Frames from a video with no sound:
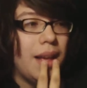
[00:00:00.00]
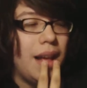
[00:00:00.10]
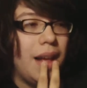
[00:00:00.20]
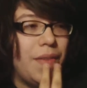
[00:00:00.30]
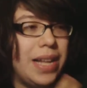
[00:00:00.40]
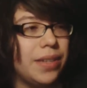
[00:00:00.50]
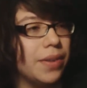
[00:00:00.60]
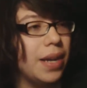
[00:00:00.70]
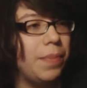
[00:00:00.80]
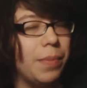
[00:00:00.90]
Uh, I've
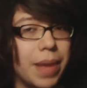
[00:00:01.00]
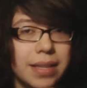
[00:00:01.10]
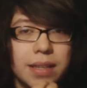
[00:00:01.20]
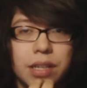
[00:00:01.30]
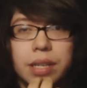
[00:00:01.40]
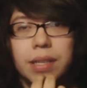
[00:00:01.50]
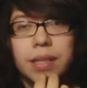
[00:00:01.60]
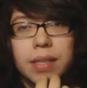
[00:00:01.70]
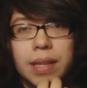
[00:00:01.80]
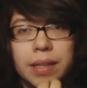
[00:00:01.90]
answered a couple
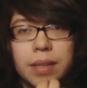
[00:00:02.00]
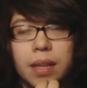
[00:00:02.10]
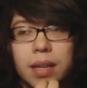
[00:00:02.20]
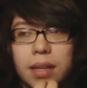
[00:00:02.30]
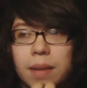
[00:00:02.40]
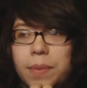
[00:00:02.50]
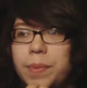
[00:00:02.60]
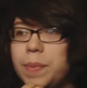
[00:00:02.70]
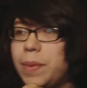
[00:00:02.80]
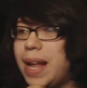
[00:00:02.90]
messages. There's uh, a couple
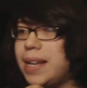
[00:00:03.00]
people